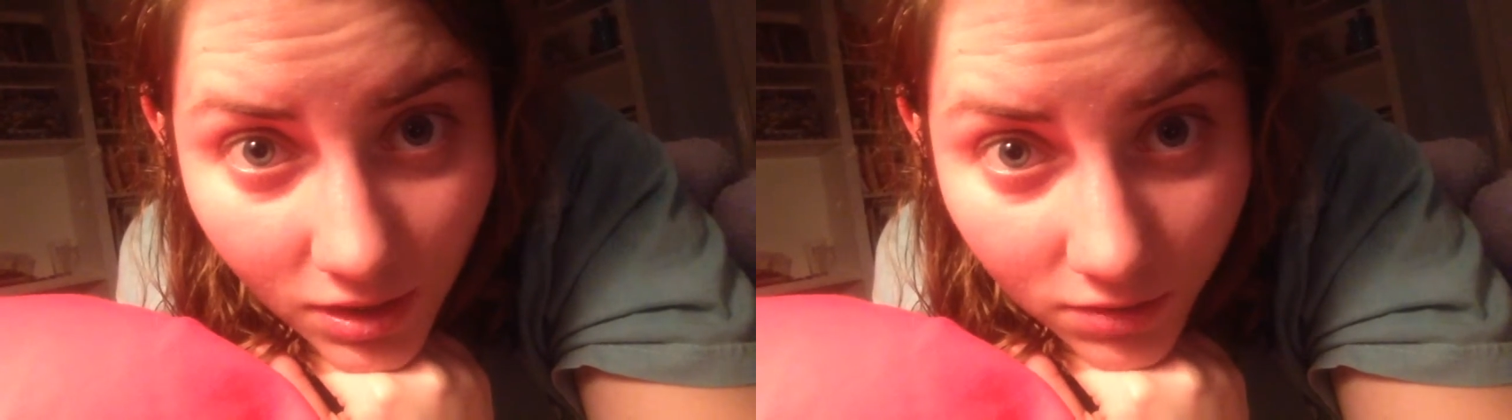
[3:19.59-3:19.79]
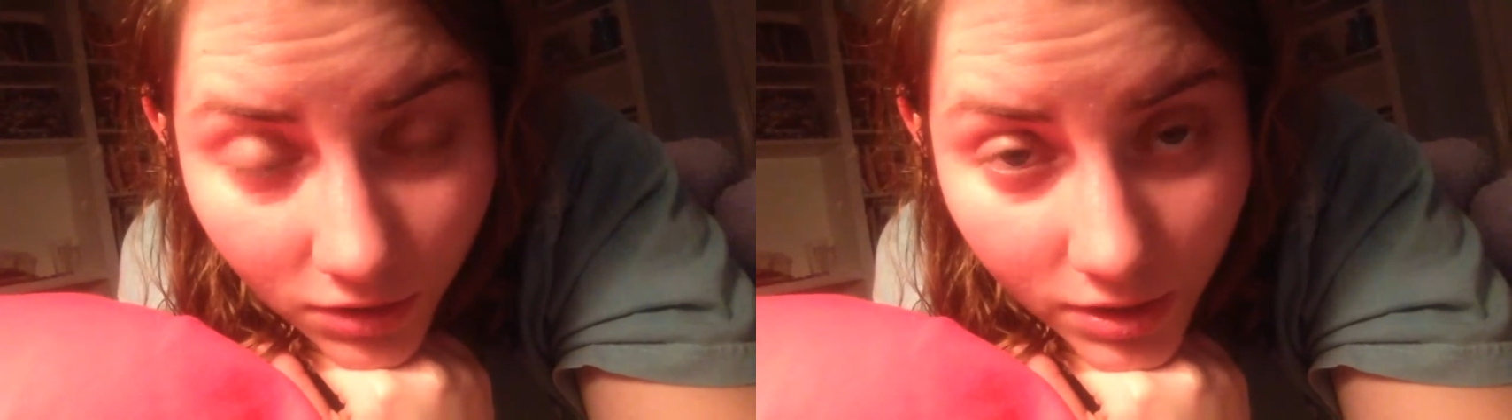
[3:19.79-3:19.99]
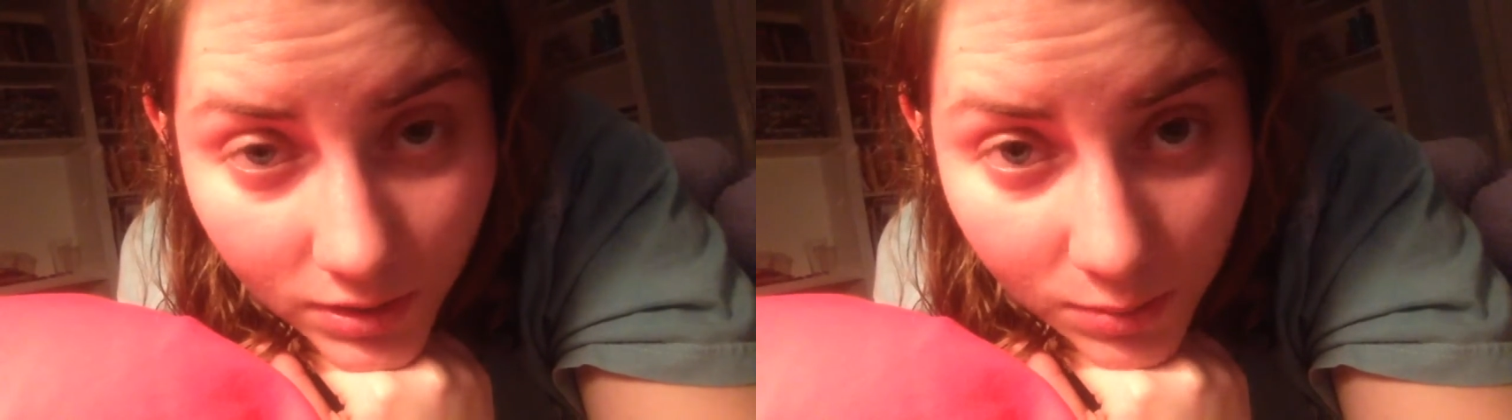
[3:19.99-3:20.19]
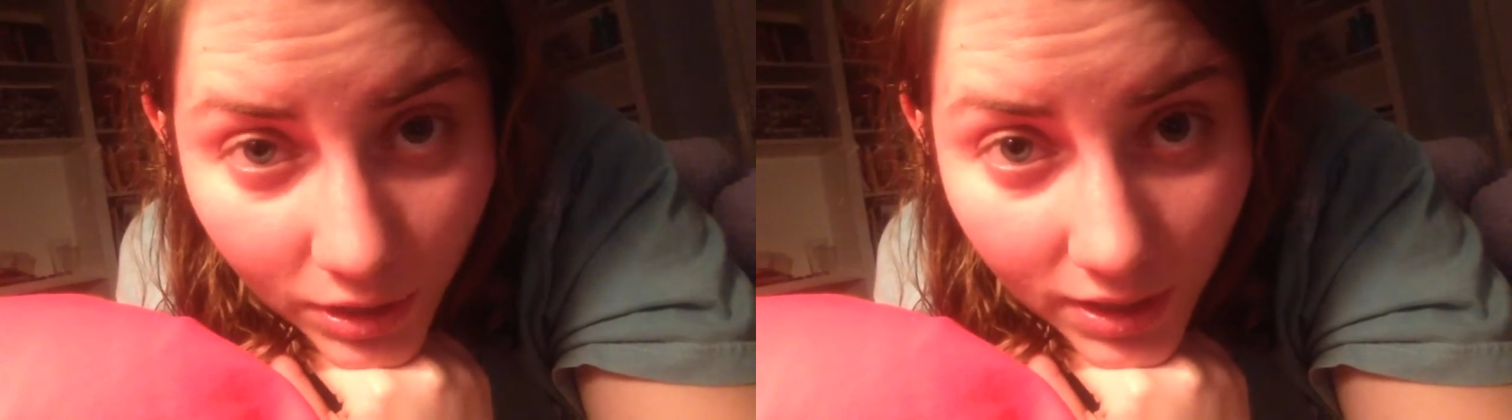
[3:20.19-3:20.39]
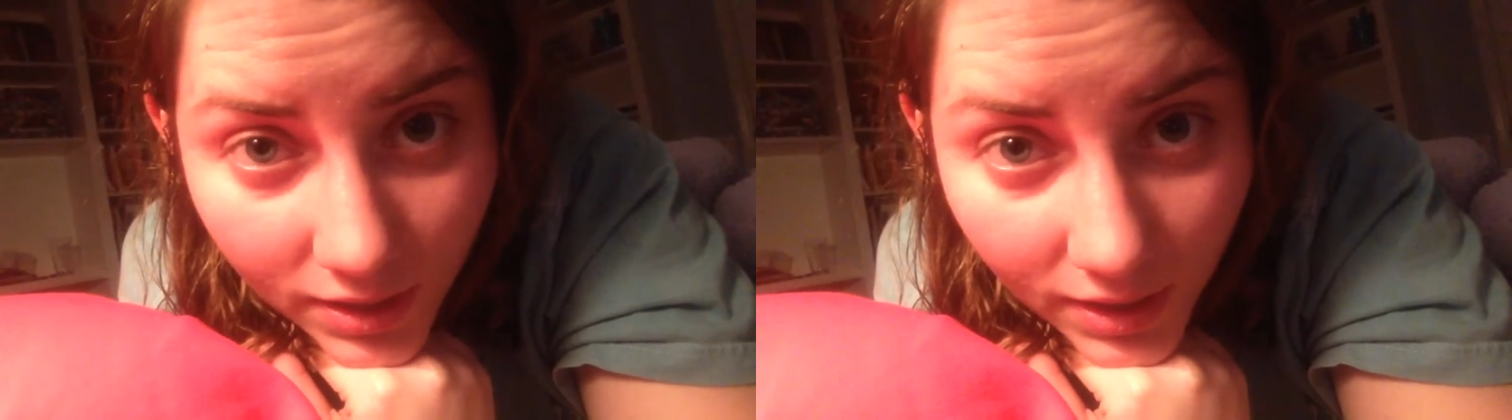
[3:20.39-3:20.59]
over Christmas
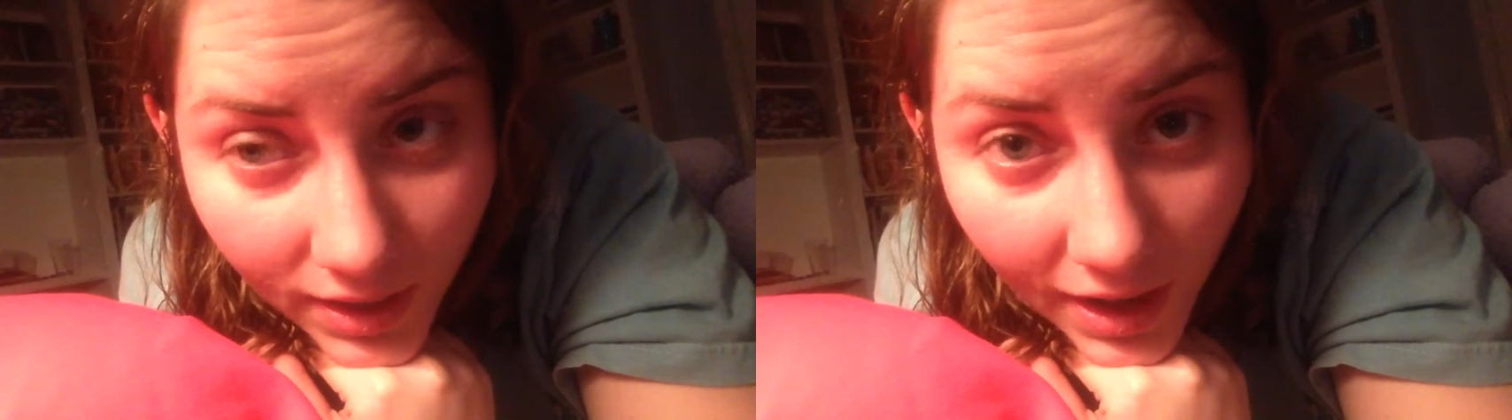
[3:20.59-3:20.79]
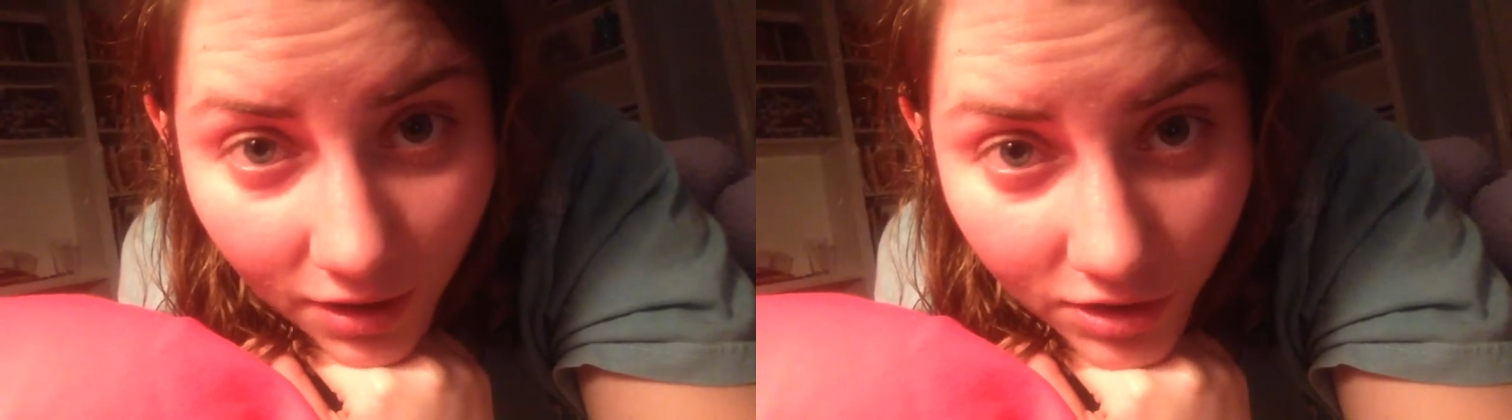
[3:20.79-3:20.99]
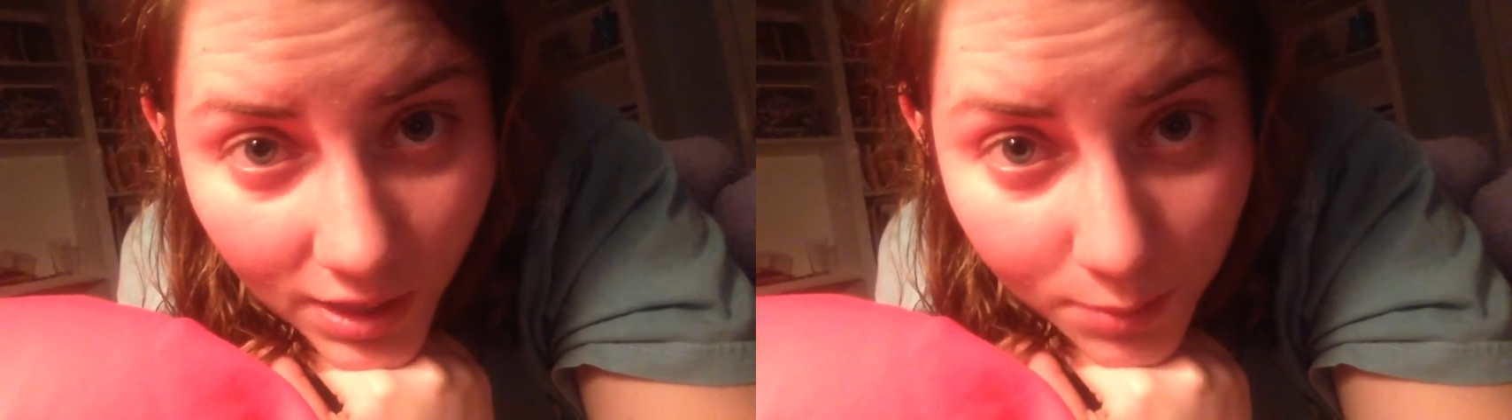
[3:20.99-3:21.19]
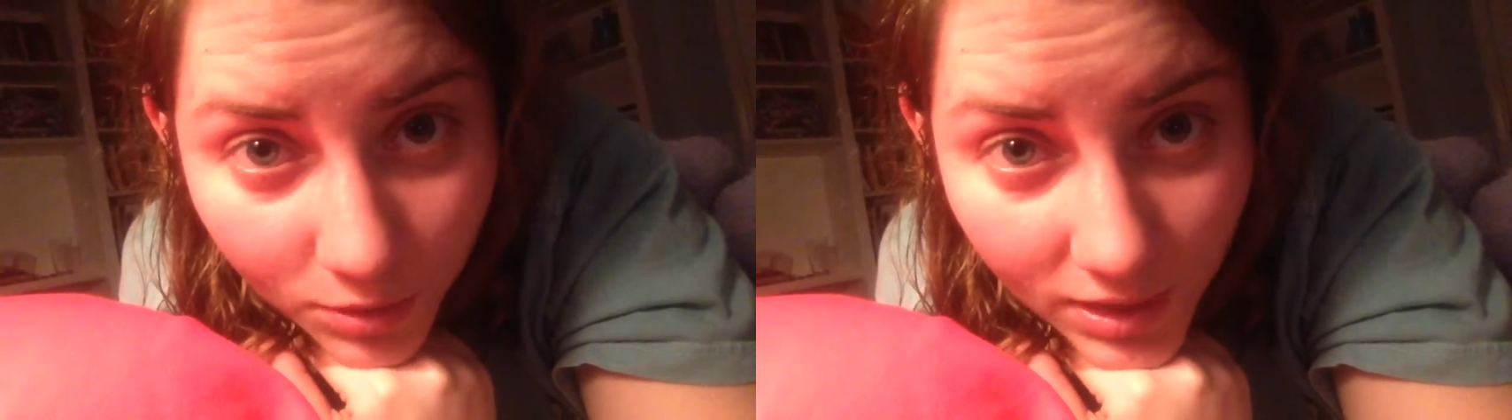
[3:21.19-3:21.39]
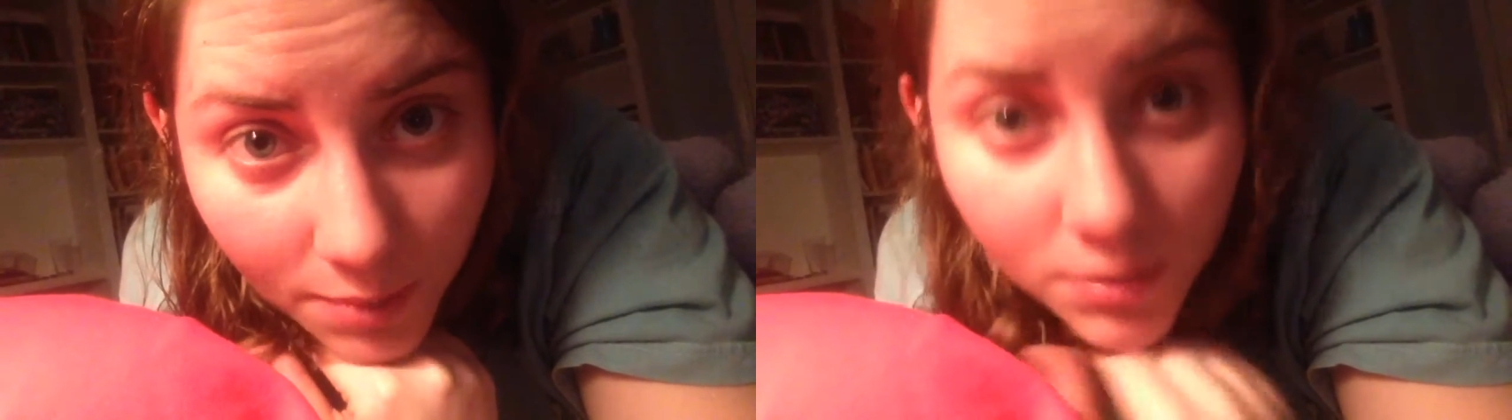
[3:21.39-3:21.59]
break. Like, how incredible
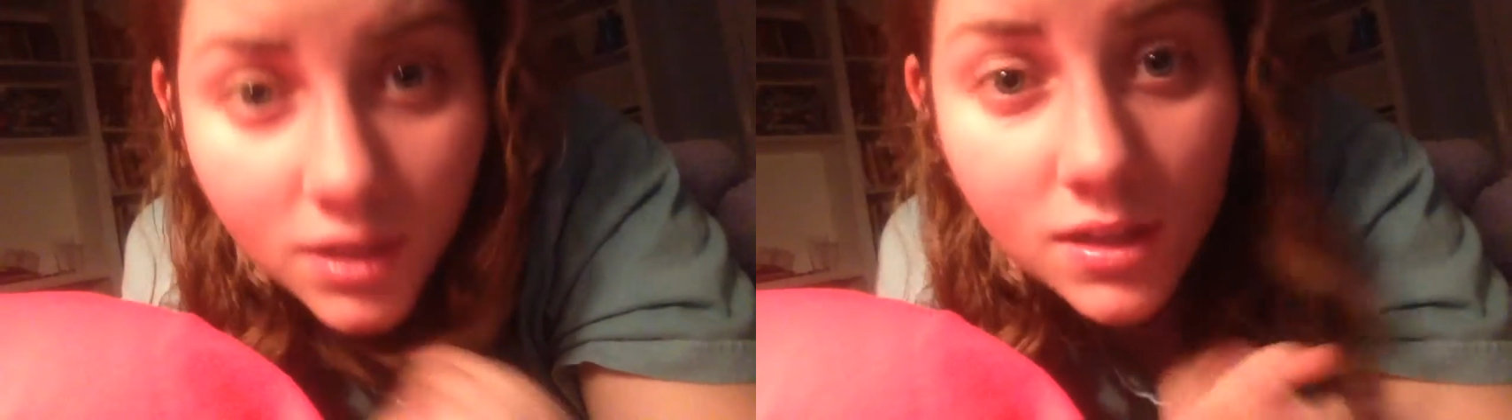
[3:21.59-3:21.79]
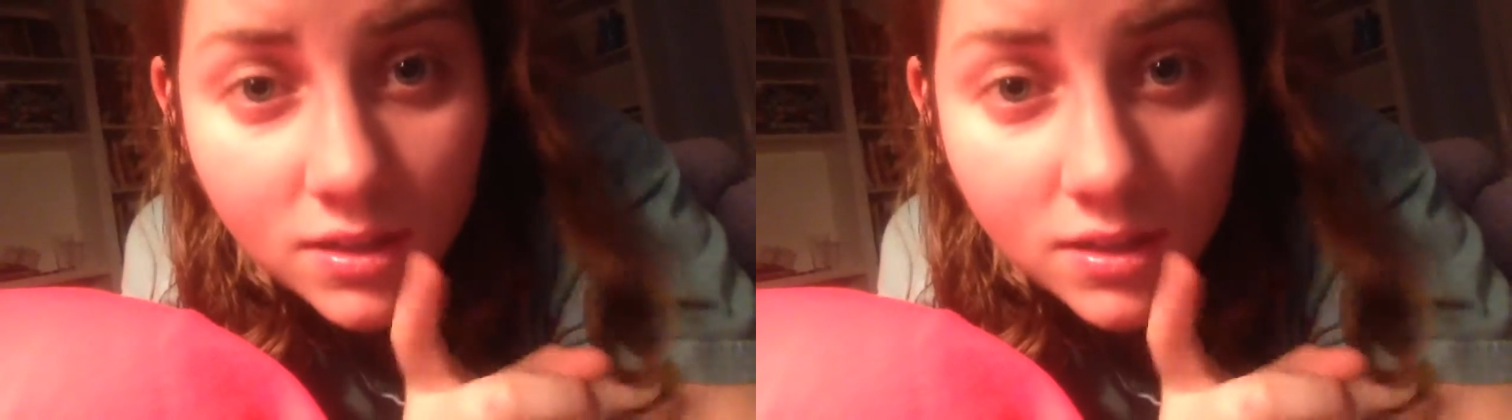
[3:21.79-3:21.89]
would that be?